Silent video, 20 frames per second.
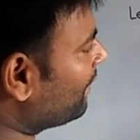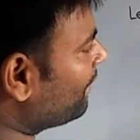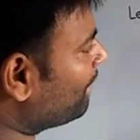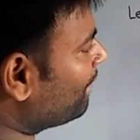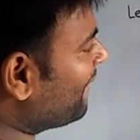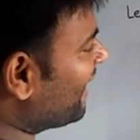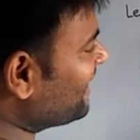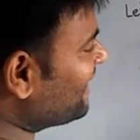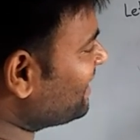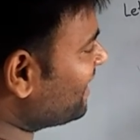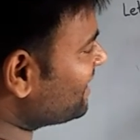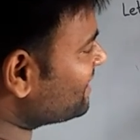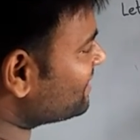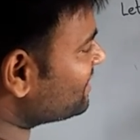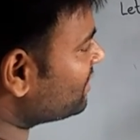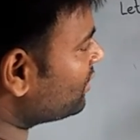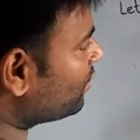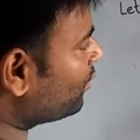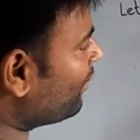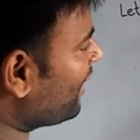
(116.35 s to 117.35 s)

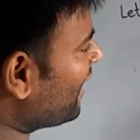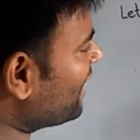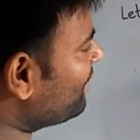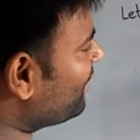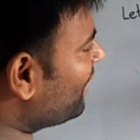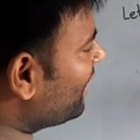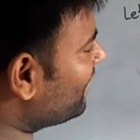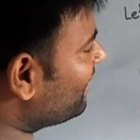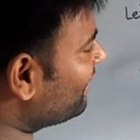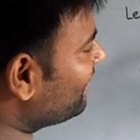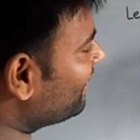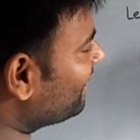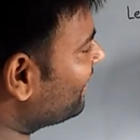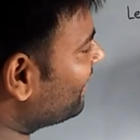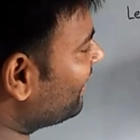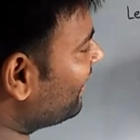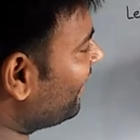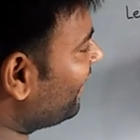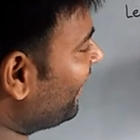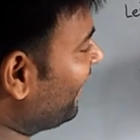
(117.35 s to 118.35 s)
minus y
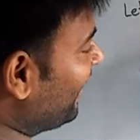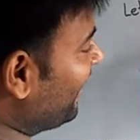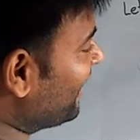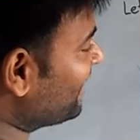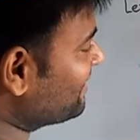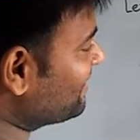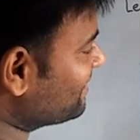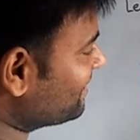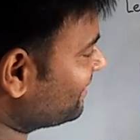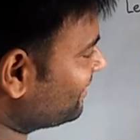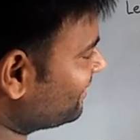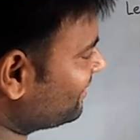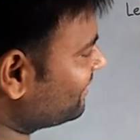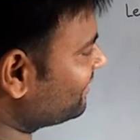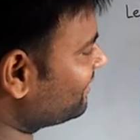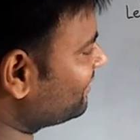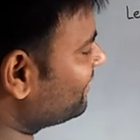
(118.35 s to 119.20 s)
one eight